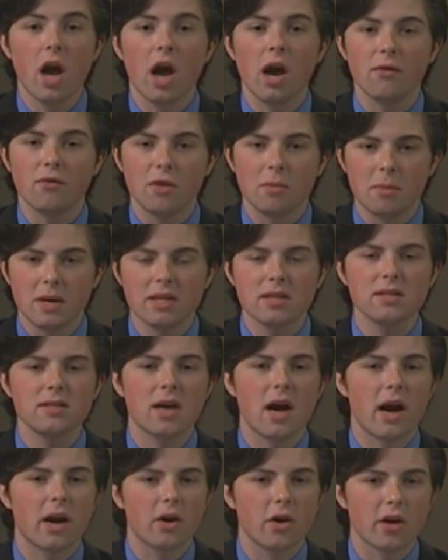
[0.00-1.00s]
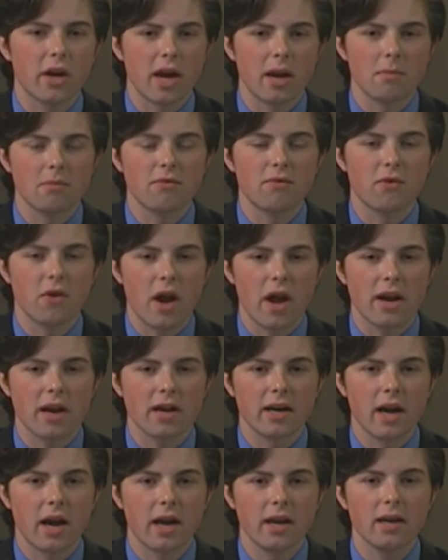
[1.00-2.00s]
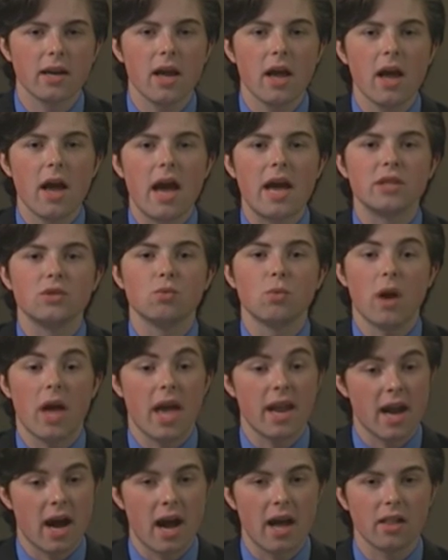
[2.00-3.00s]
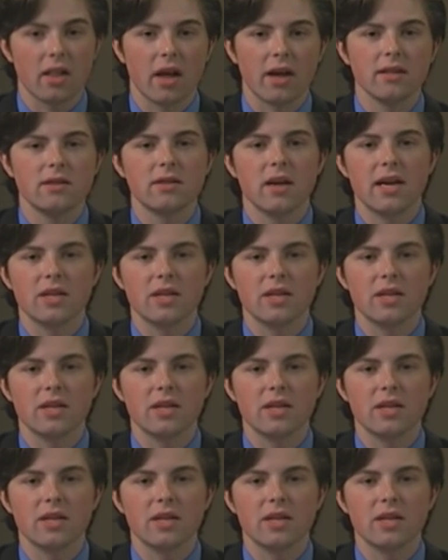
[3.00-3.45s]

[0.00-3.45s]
of the men's soccer game Friday night and highlights,